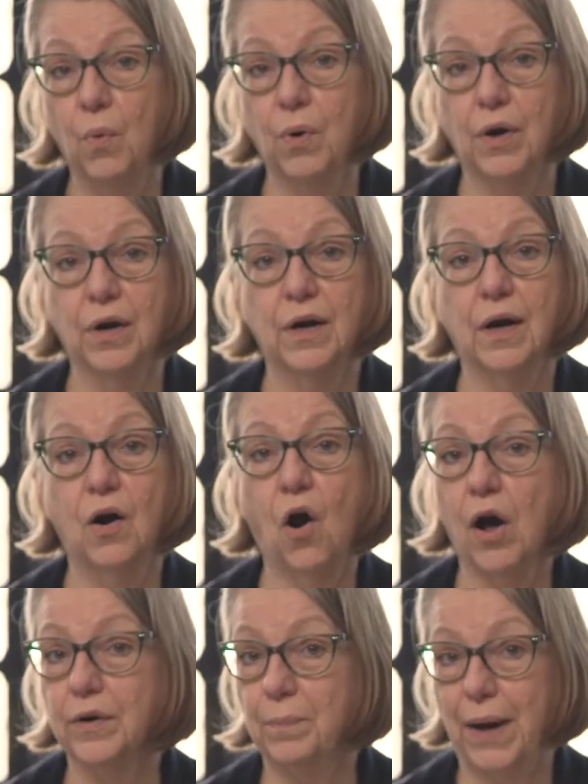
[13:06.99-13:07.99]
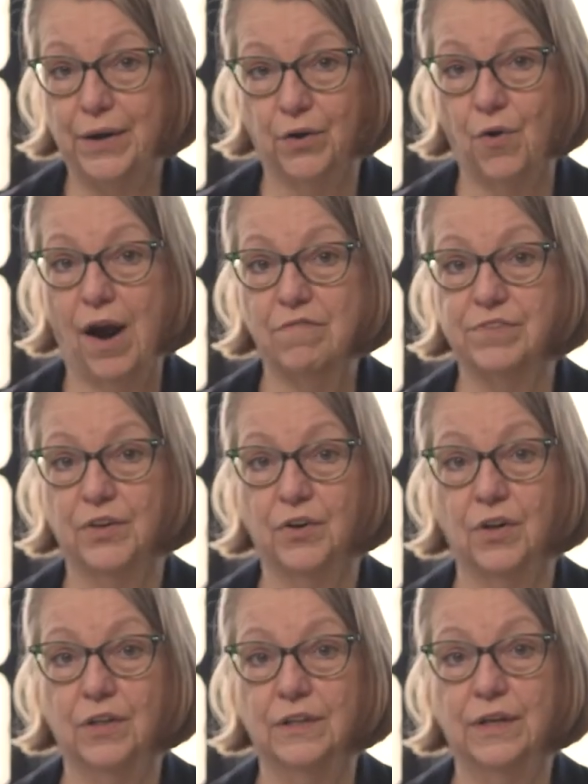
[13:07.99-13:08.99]
more
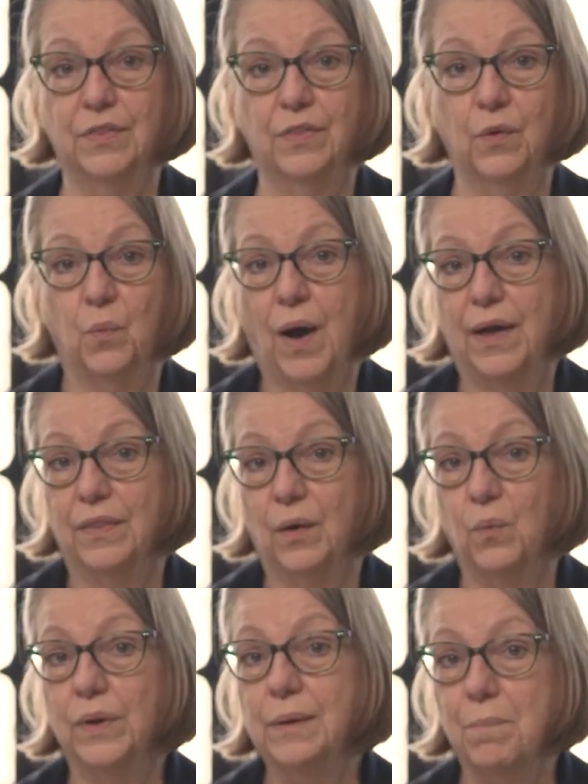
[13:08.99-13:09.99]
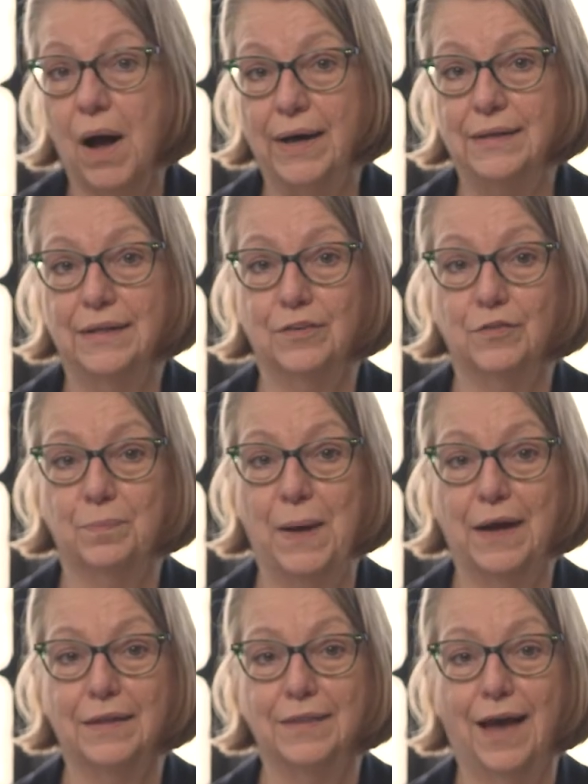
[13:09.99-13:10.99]
autobiographical in the way that we might
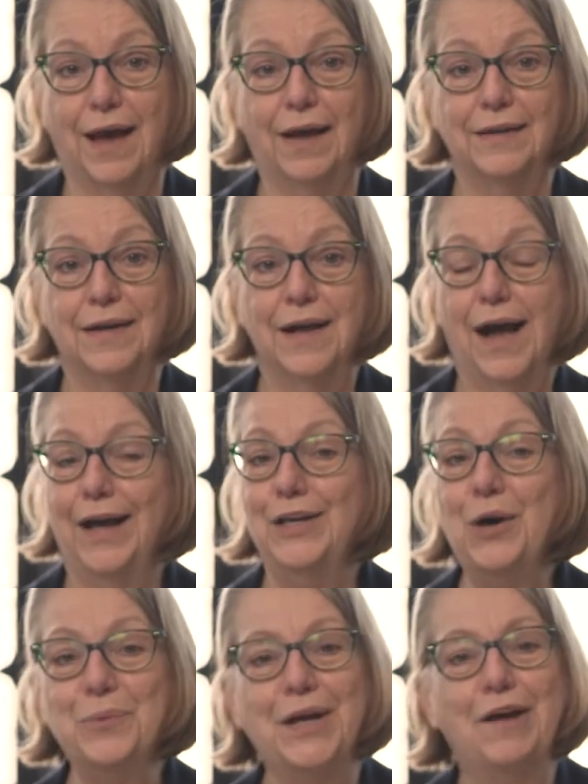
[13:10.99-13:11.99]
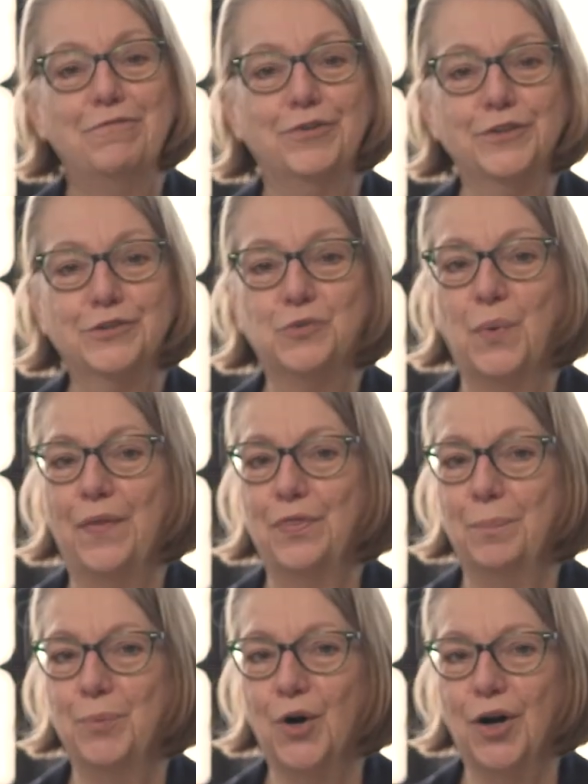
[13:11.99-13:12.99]
expect that. I know when I first read
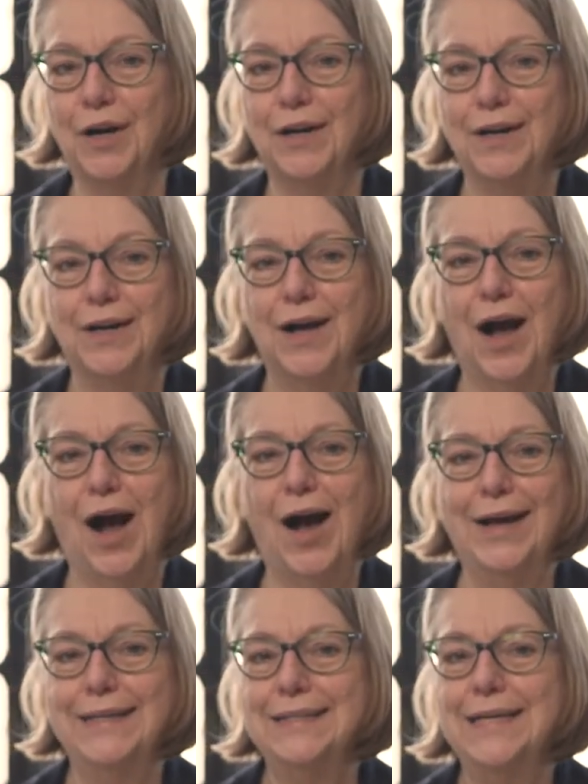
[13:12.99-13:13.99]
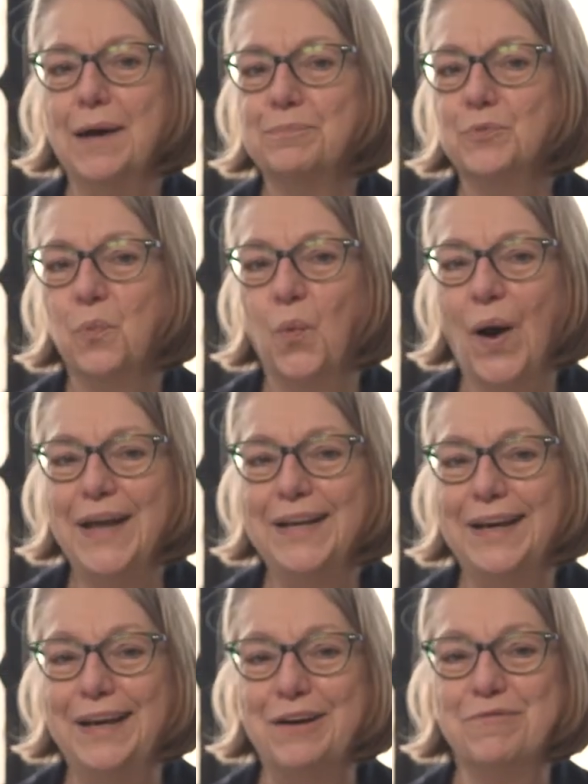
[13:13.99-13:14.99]
the book, I kept
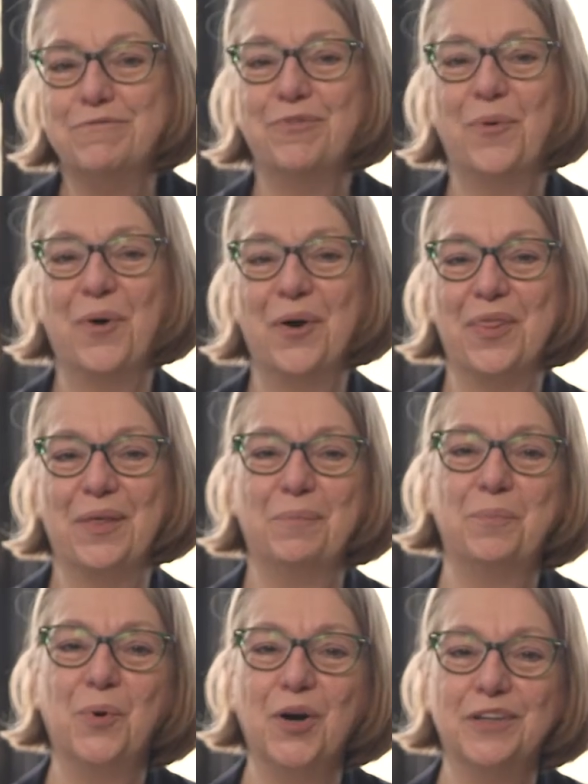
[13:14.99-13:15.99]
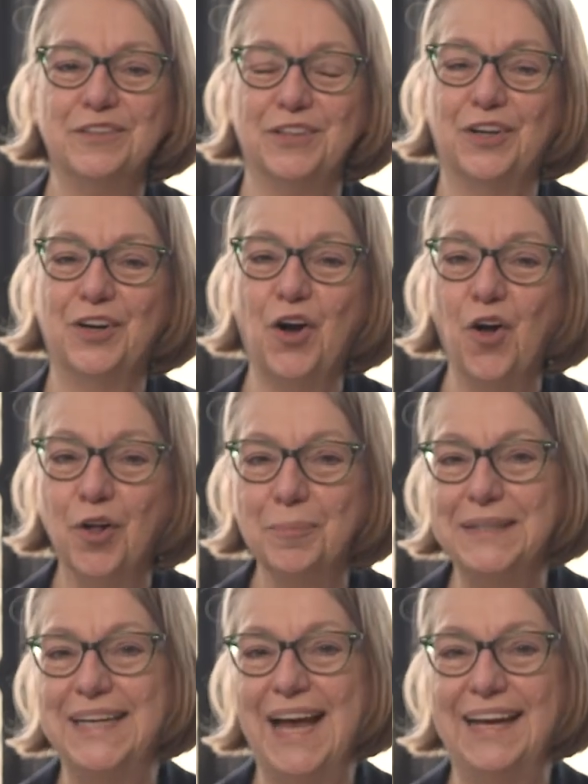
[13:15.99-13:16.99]
waiting for the book to
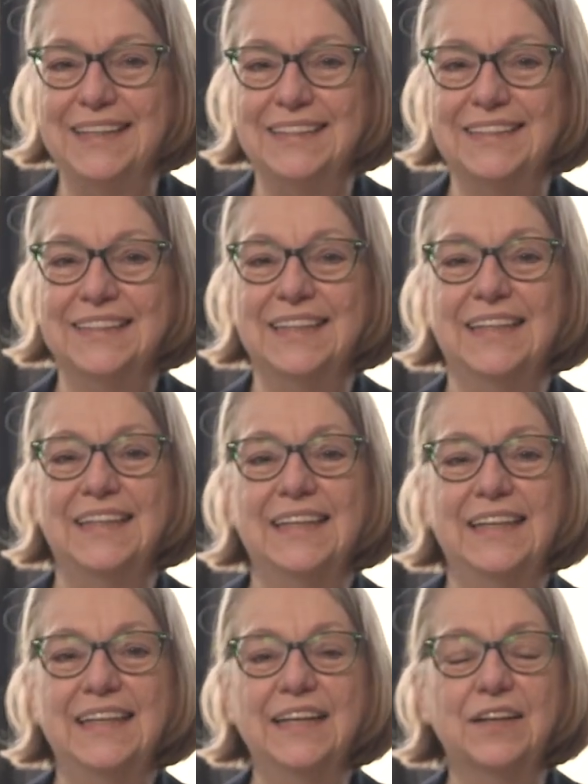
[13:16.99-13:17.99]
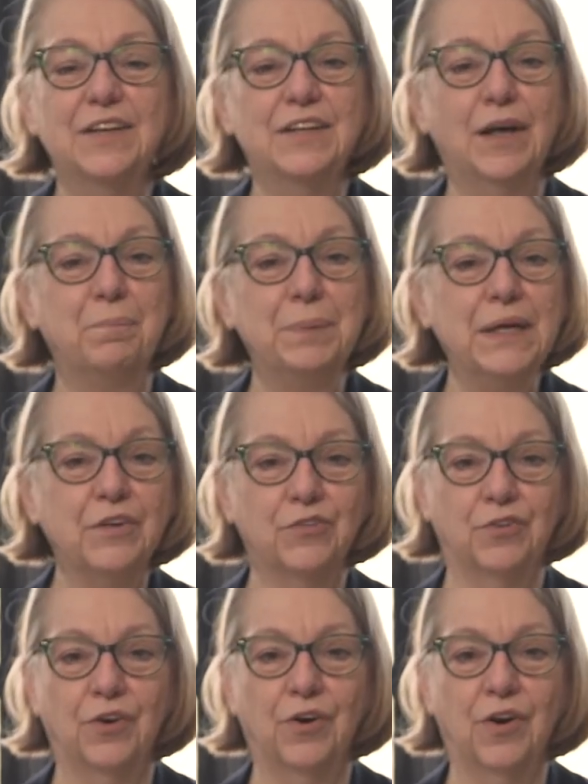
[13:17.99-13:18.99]
culminate in the
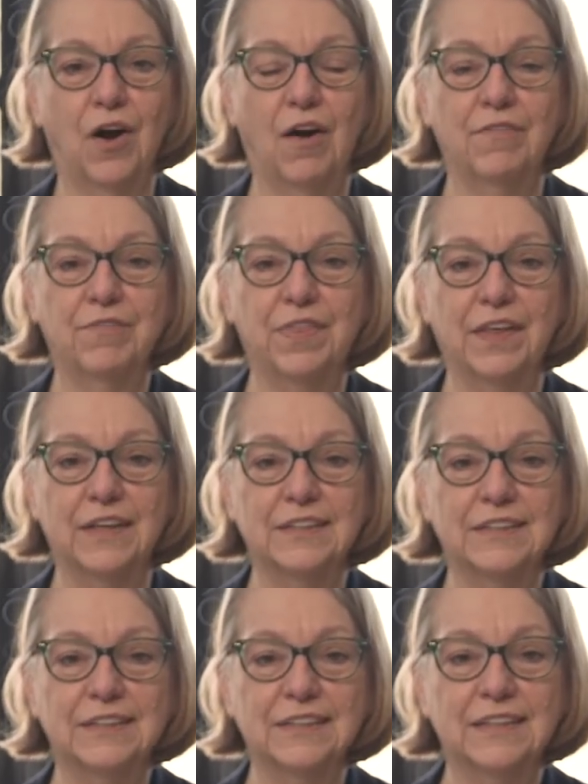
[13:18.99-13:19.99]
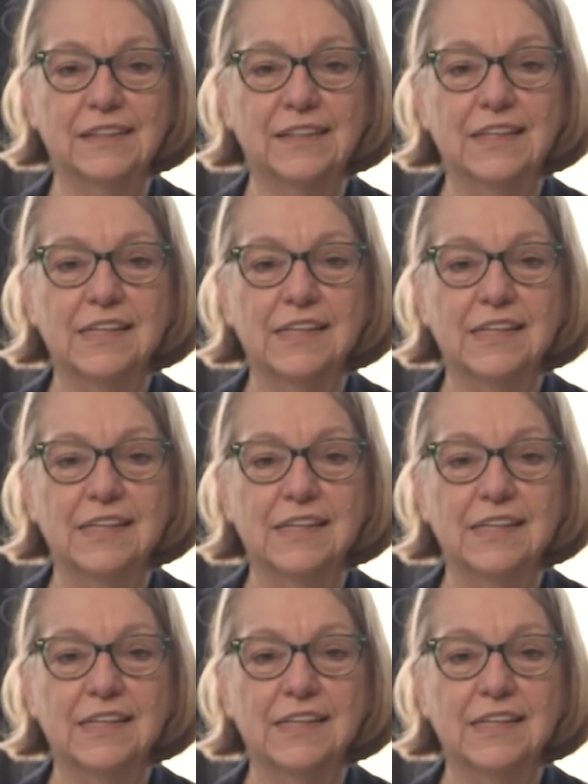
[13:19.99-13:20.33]
picture of this